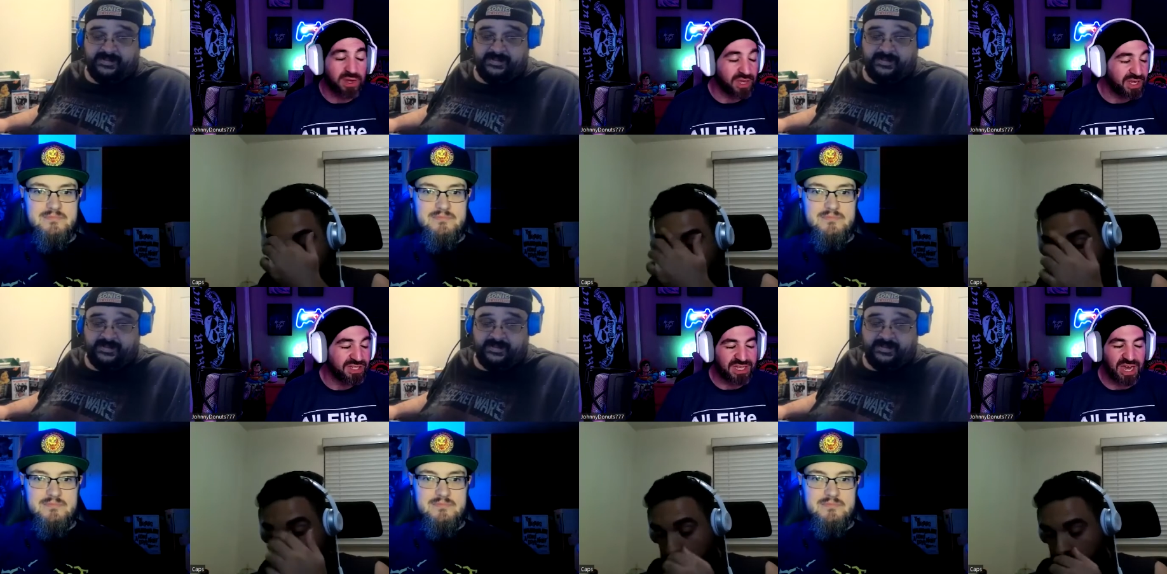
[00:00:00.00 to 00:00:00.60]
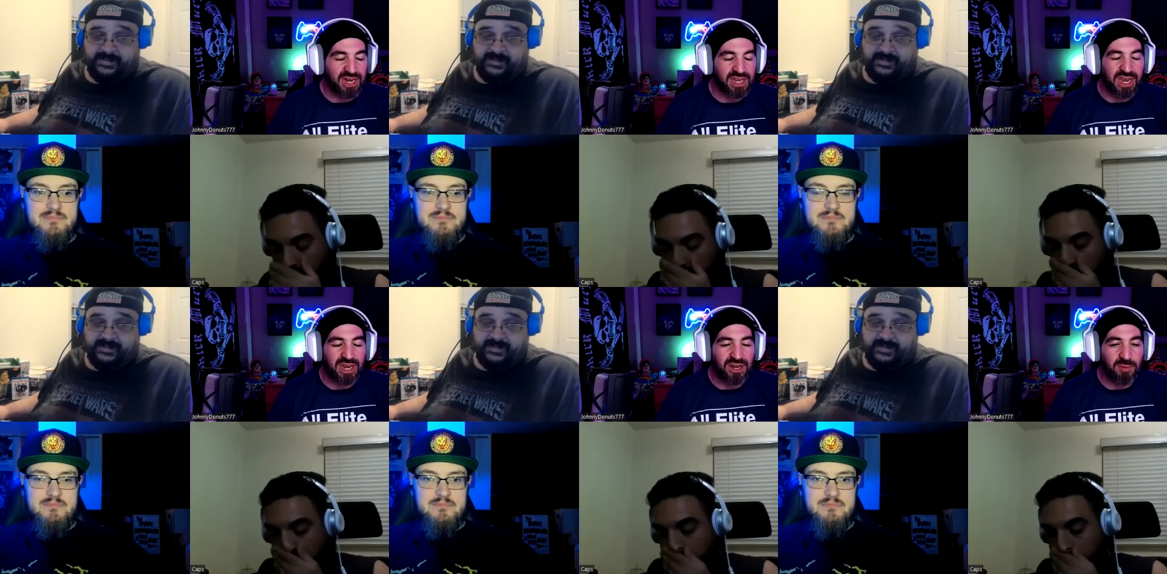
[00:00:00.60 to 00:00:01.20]
Speaker 1: but he's kind of in
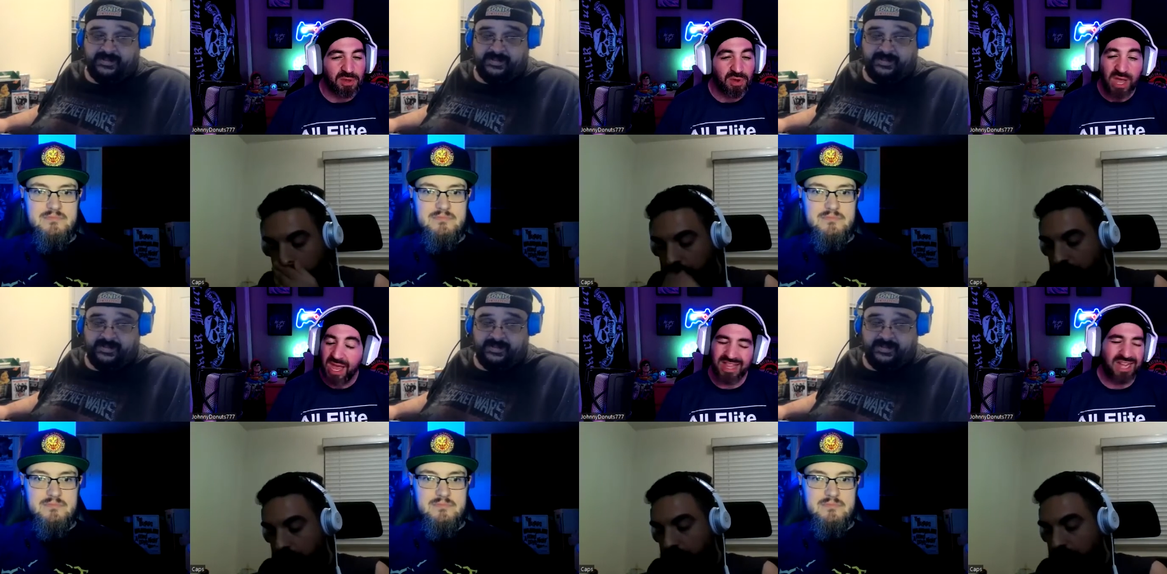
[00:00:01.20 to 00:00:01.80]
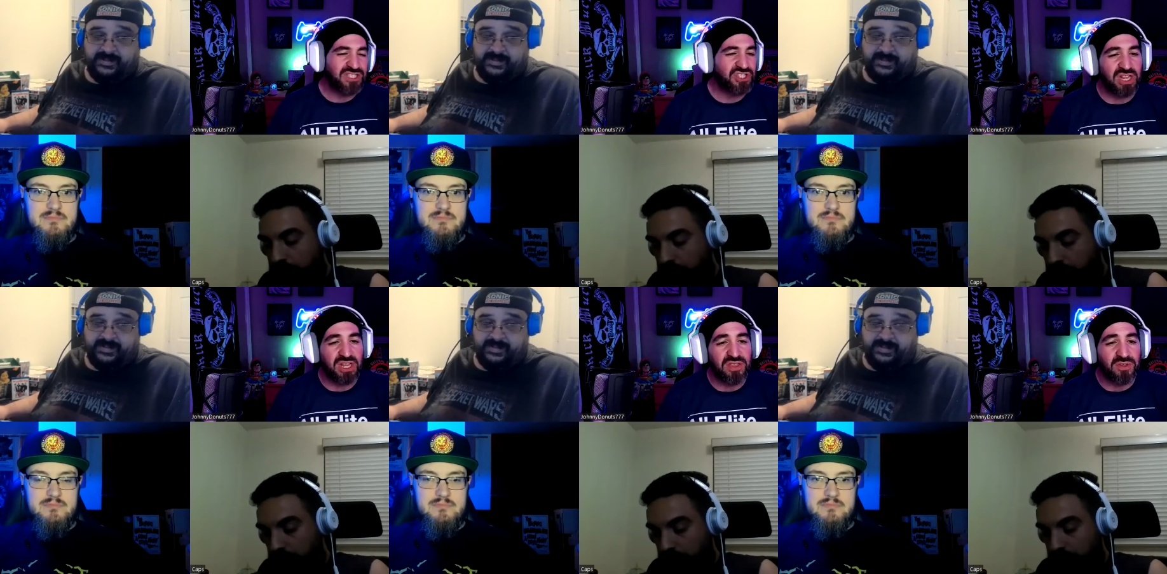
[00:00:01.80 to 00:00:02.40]
AEW, and that's
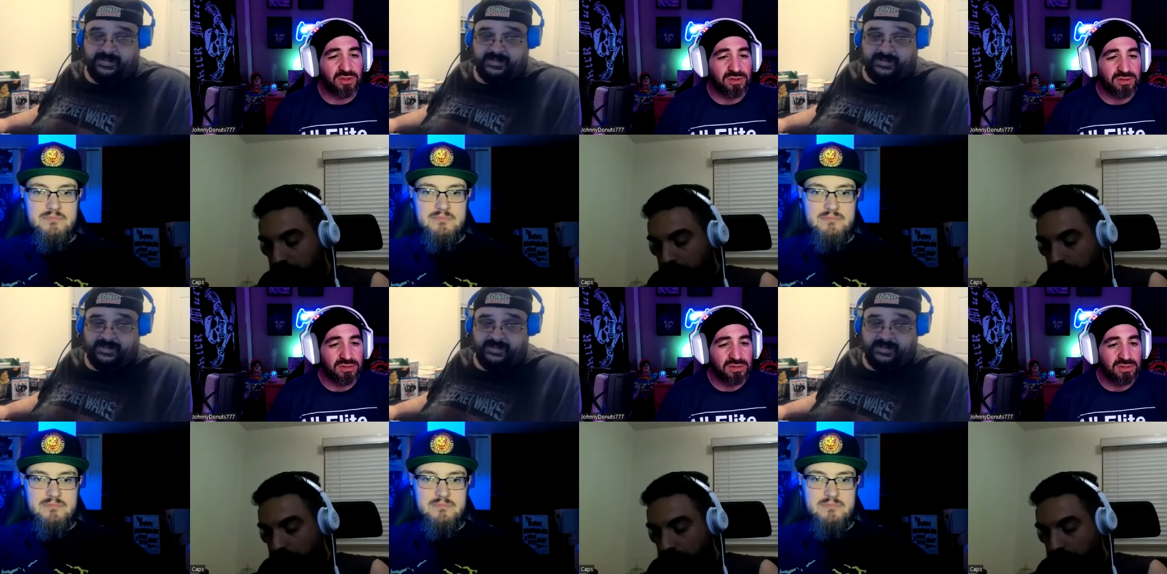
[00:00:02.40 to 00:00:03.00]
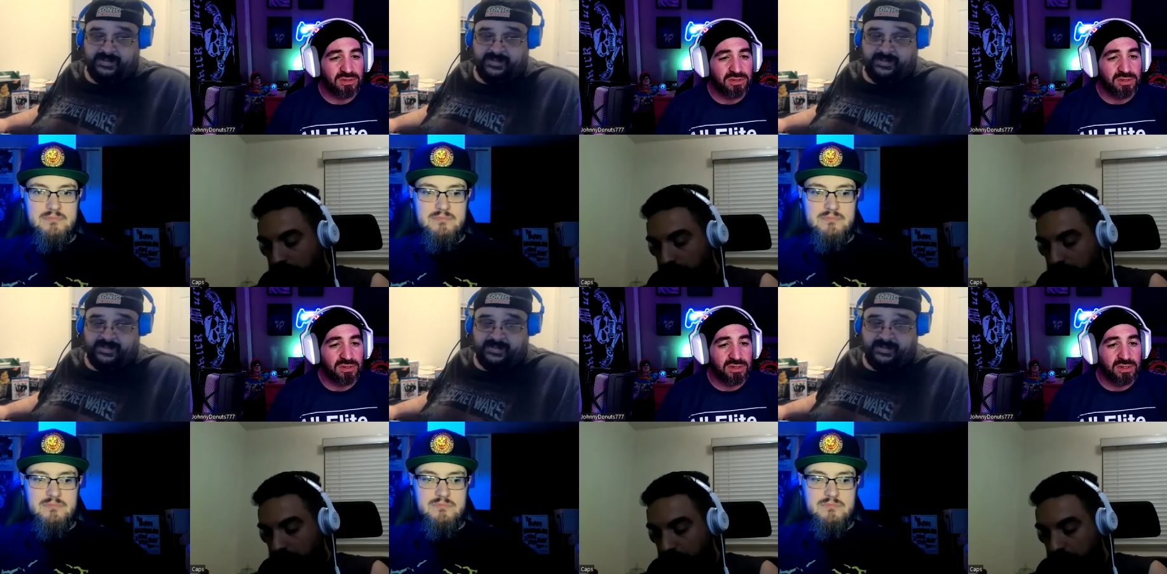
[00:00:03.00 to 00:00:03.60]
Jay Lethal.
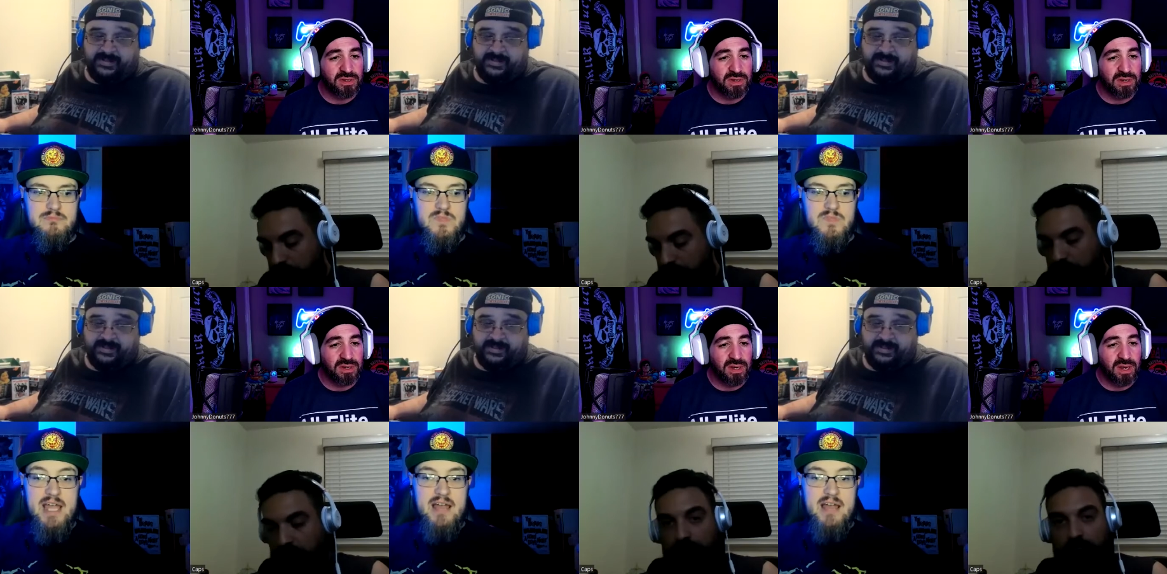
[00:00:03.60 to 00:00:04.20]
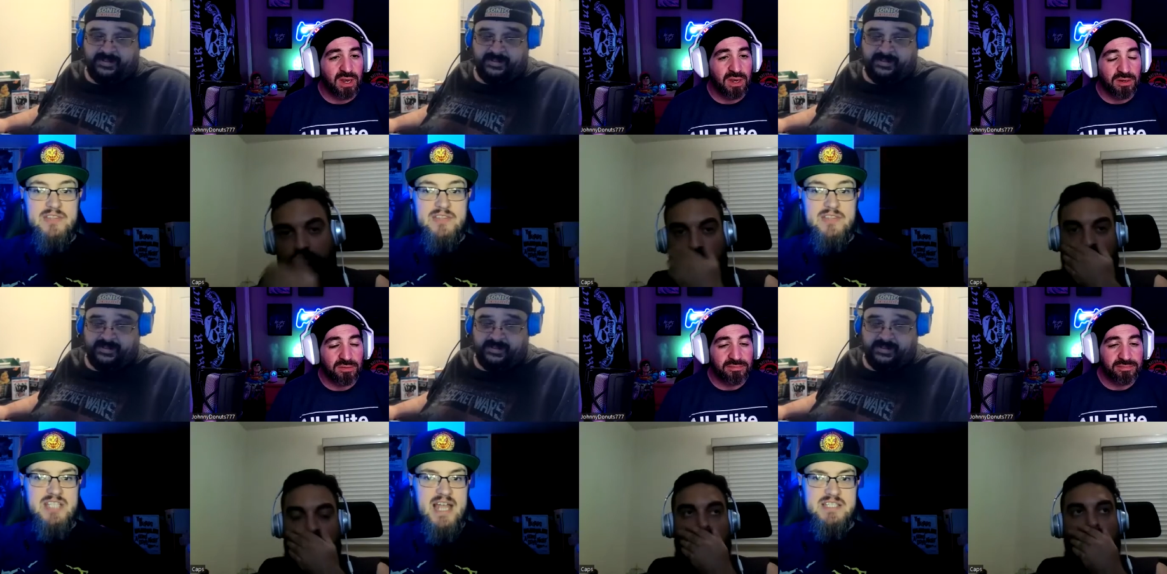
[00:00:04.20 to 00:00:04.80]
Yeah,
Speaker 2: that's
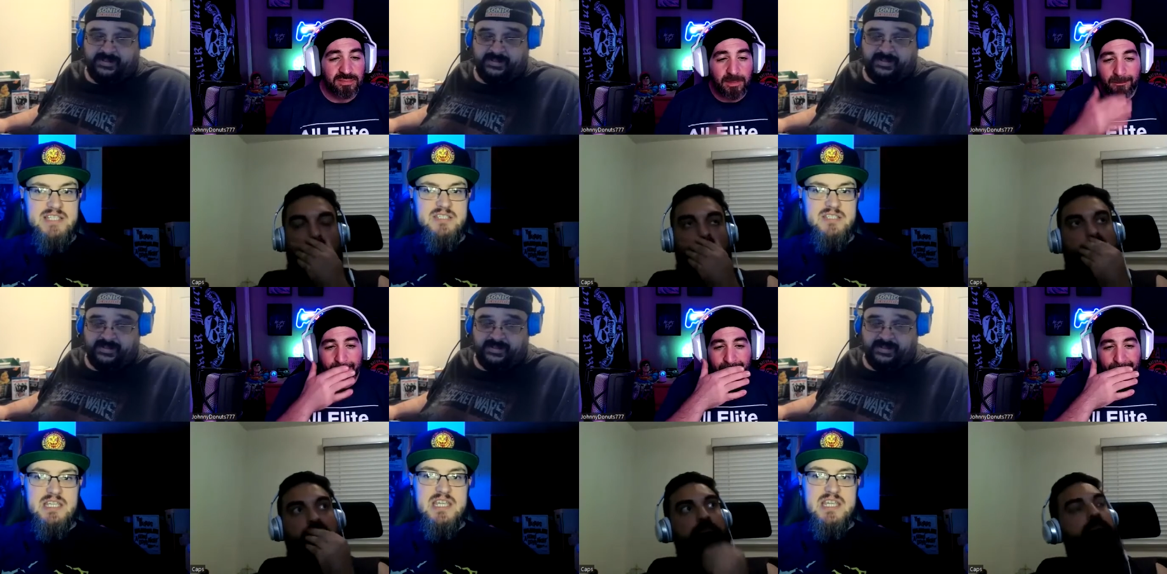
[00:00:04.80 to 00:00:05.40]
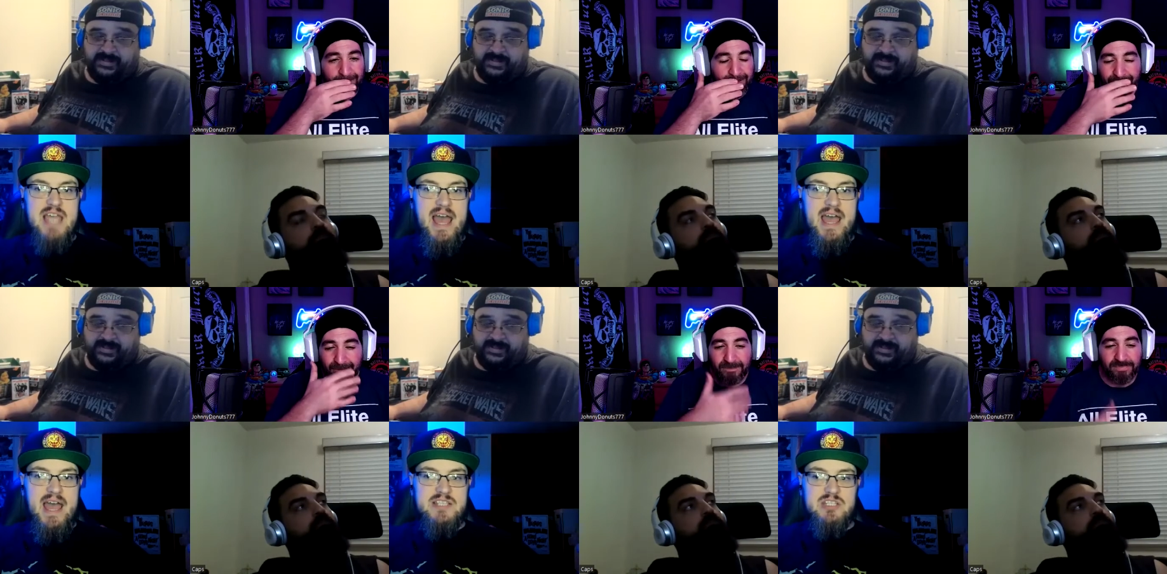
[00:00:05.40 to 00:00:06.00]
that's he
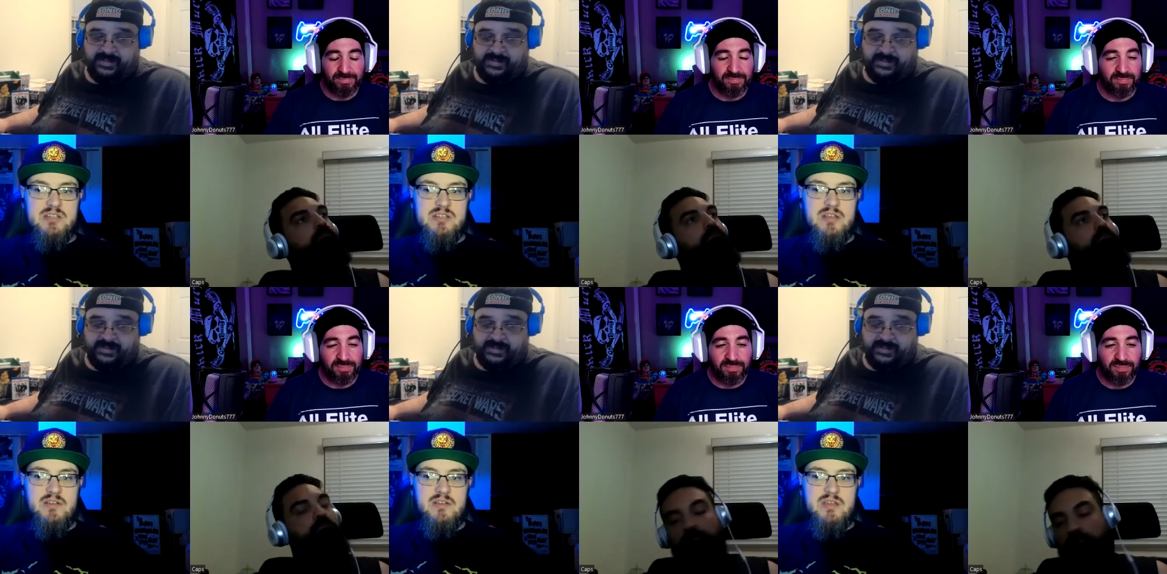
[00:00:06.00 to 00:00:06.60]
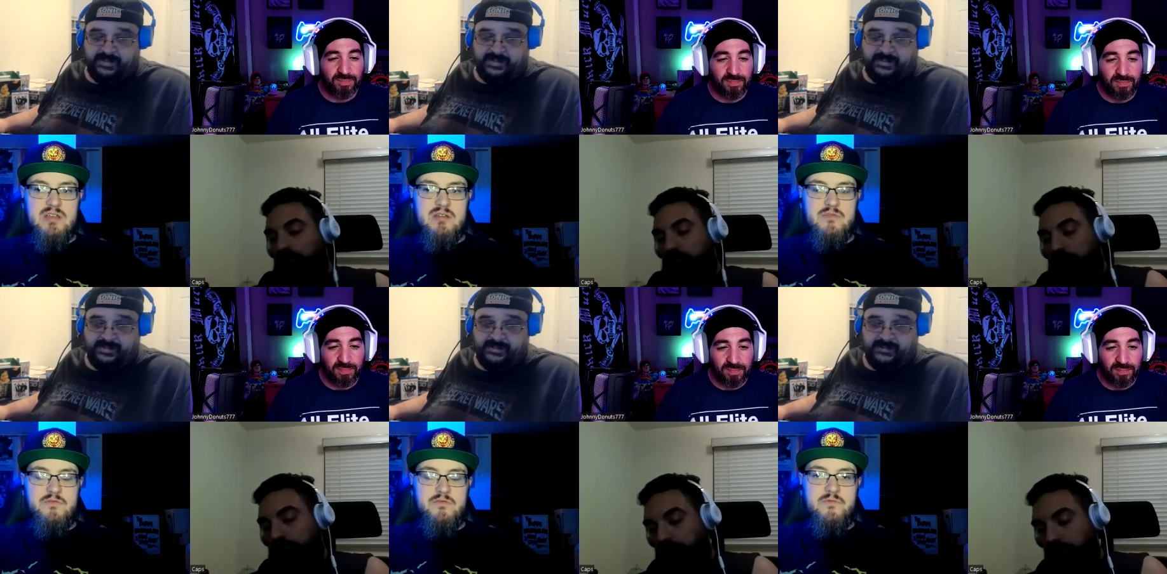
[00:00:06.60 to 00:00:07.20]
has
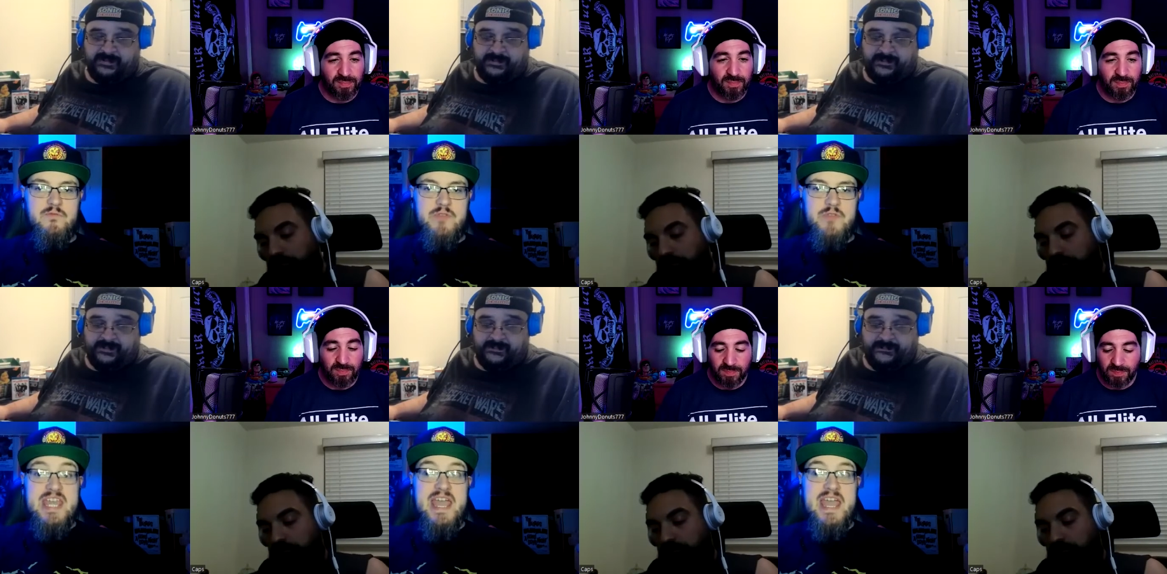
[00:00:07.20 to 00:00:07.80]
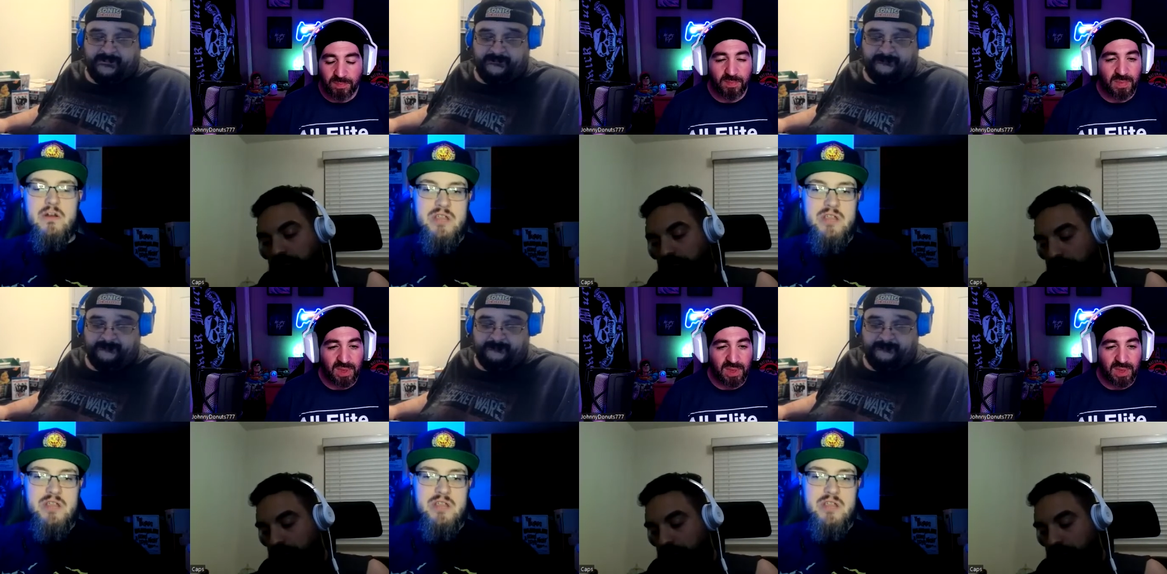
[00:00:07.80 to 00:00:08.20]
carried